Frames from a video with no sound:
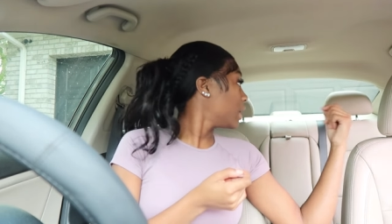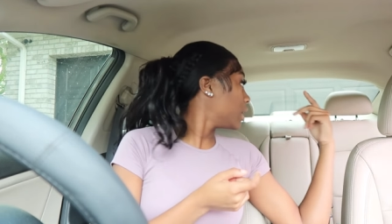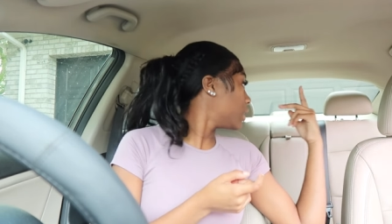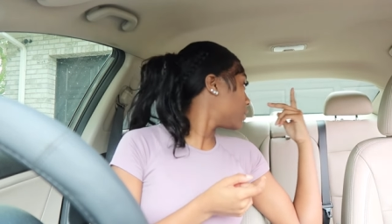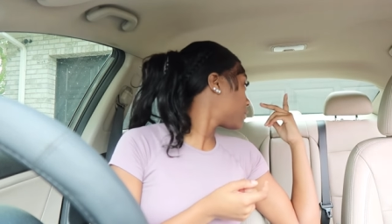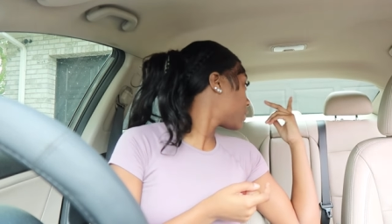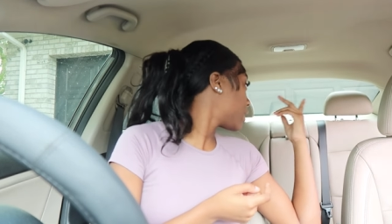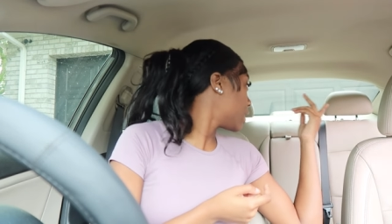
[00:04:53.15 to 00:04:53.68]

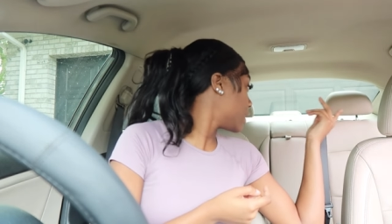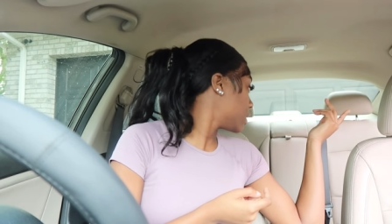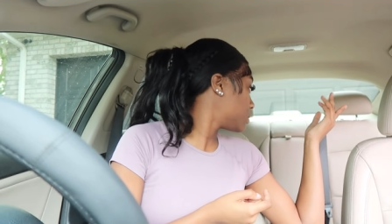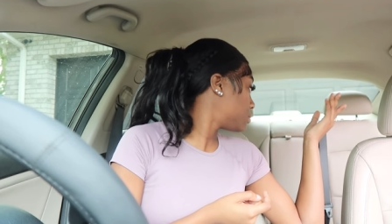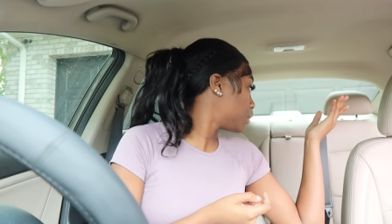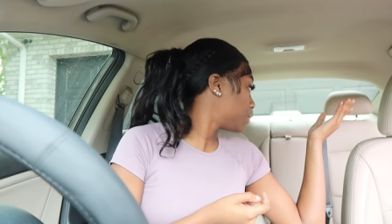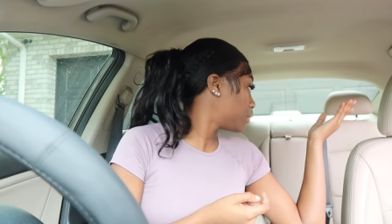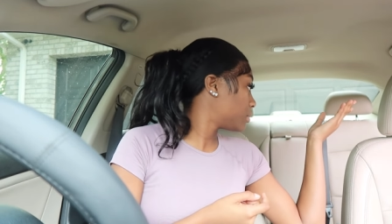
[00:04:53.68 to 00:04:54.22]
And if there
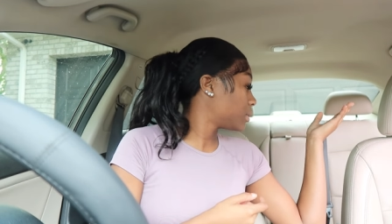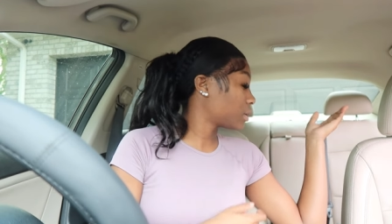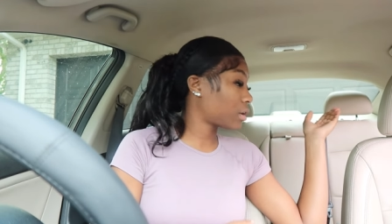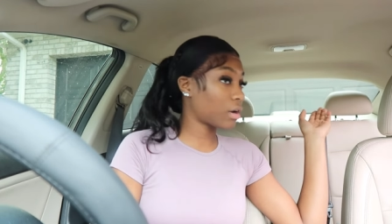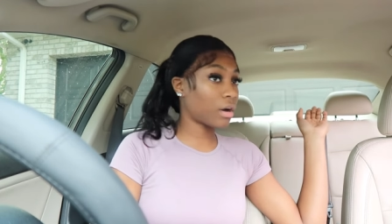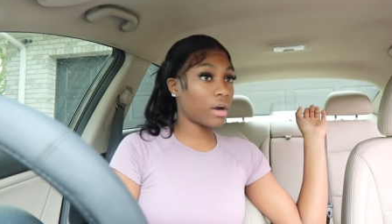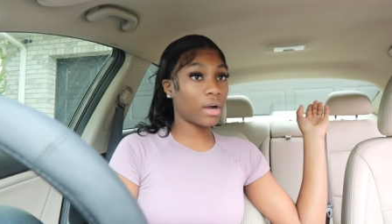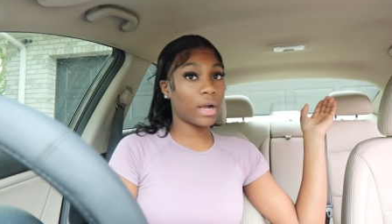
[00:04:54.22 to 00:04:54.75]
is people in the
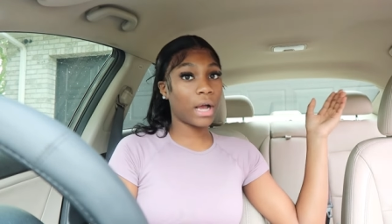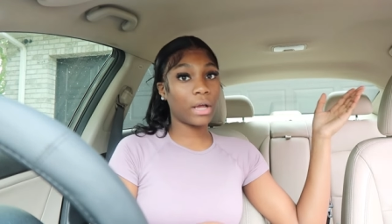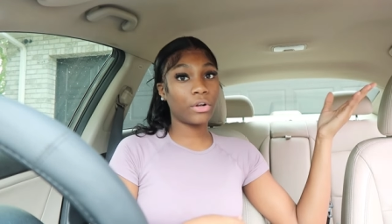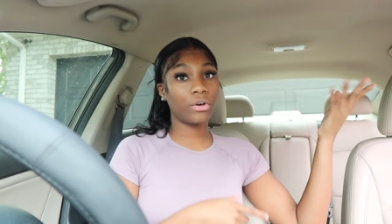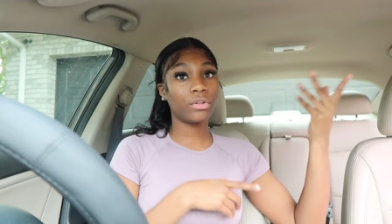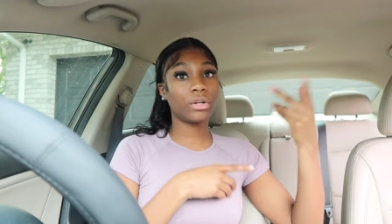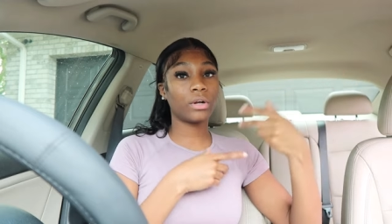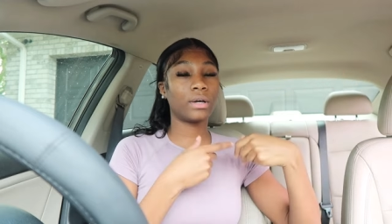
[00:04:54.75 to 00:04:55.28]
car, I
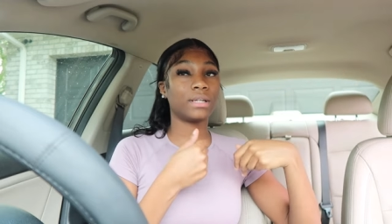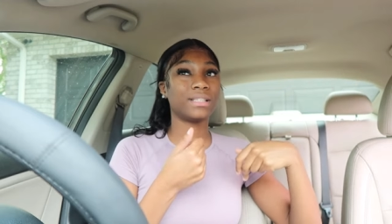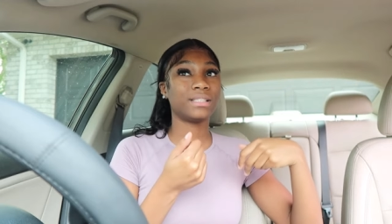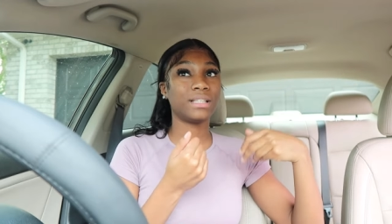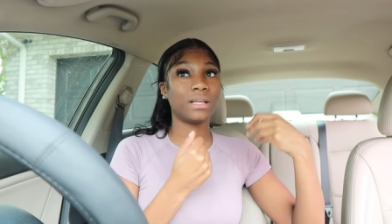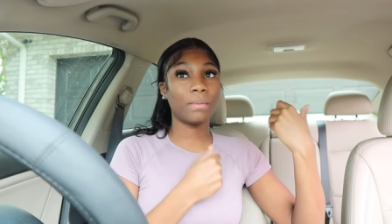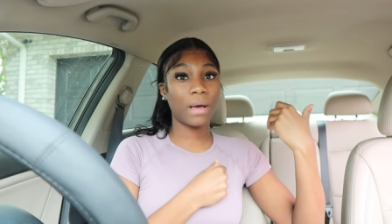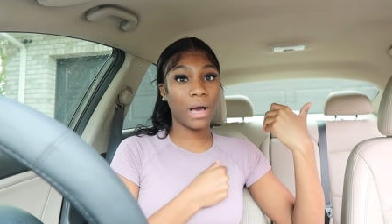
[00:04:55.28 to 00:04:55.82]
know they're gonna
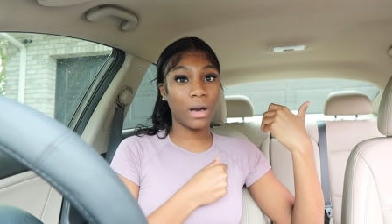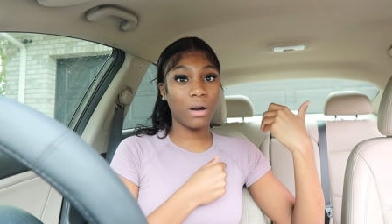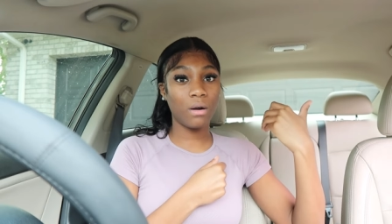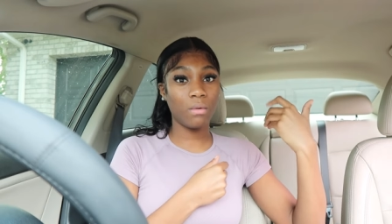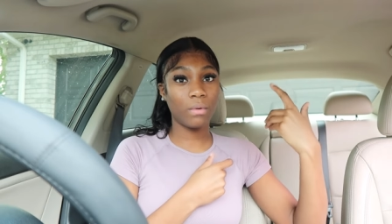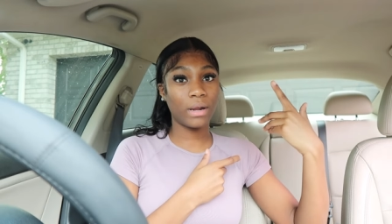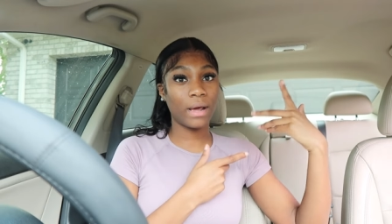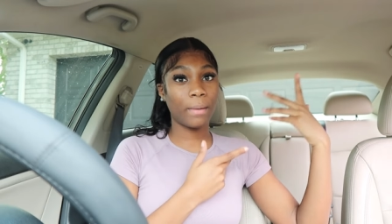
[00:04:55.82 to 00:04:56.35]
slip
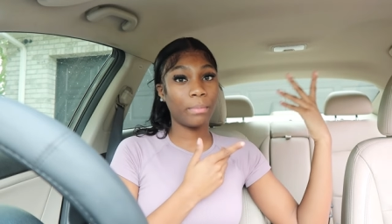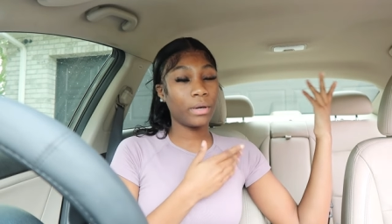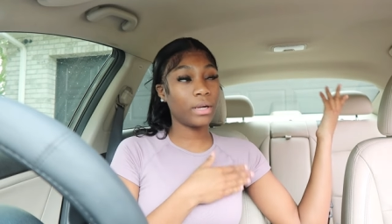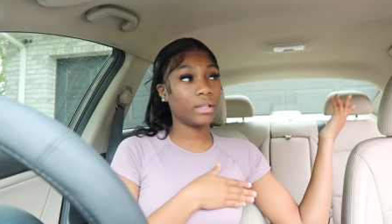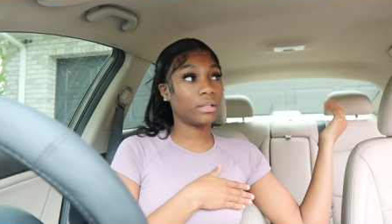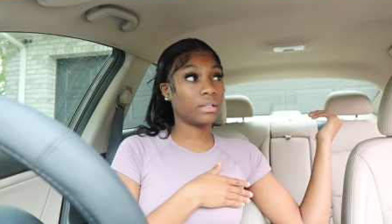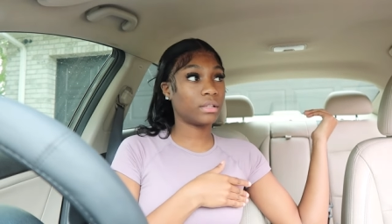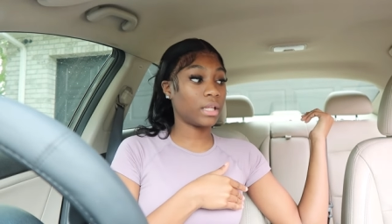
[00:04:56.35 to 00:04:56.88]
out when I put
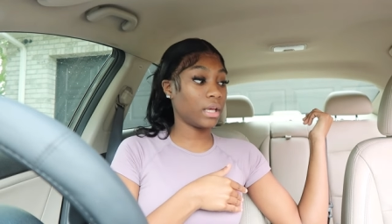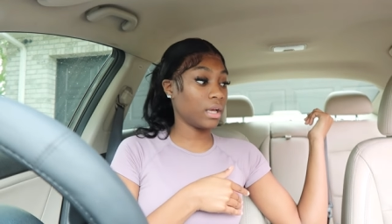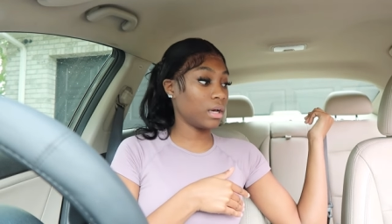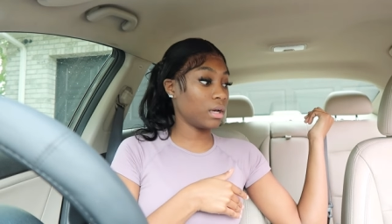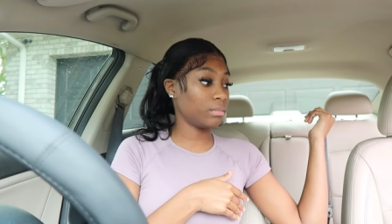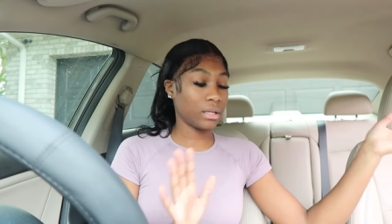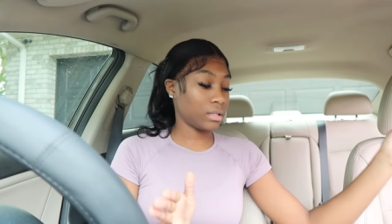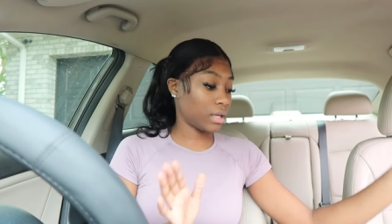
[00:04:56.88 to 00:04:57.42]
it the thing up.